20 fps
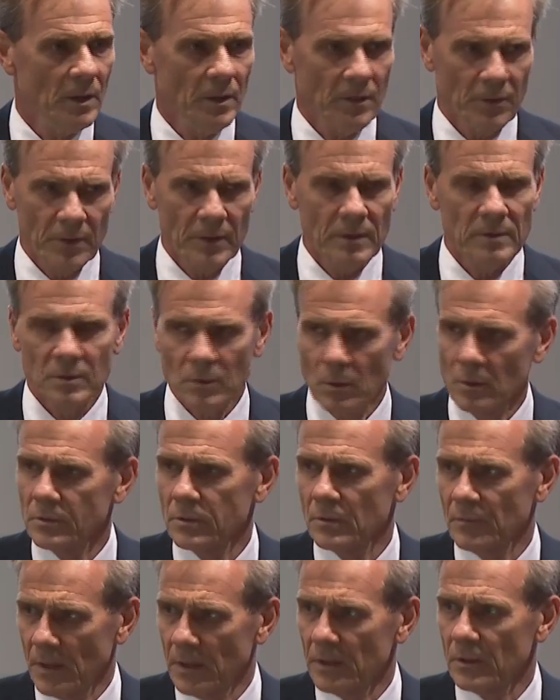but I think it's
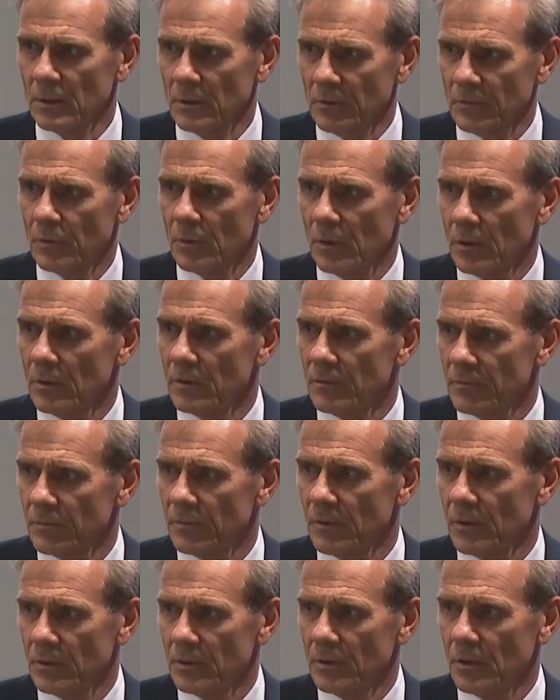also very good
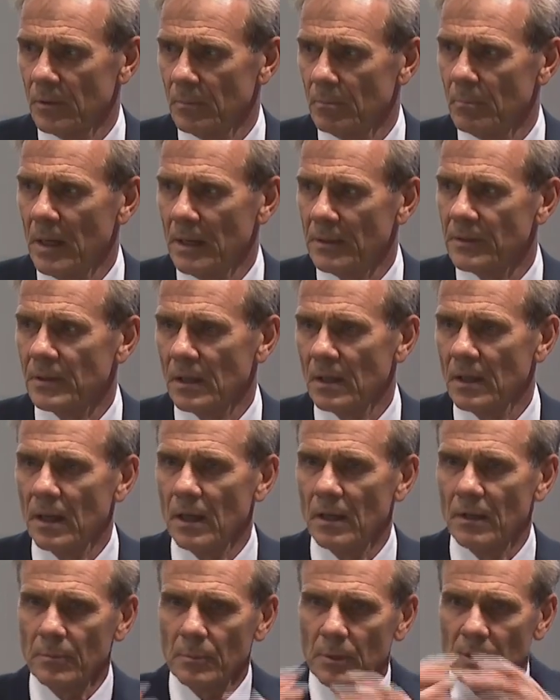for your mental
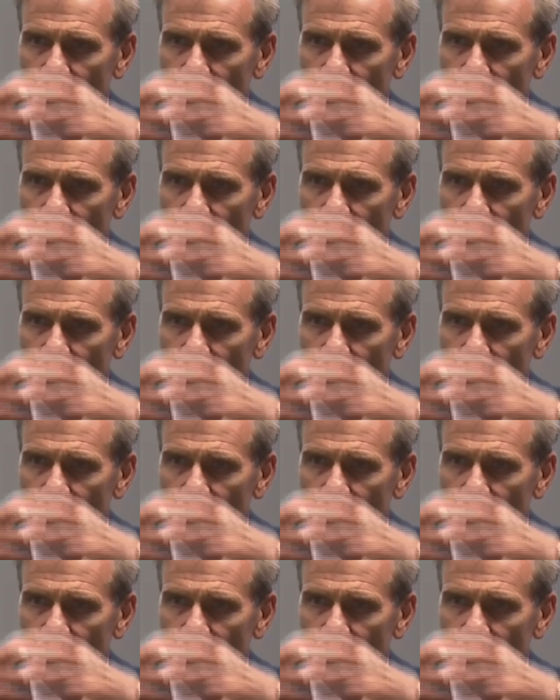health.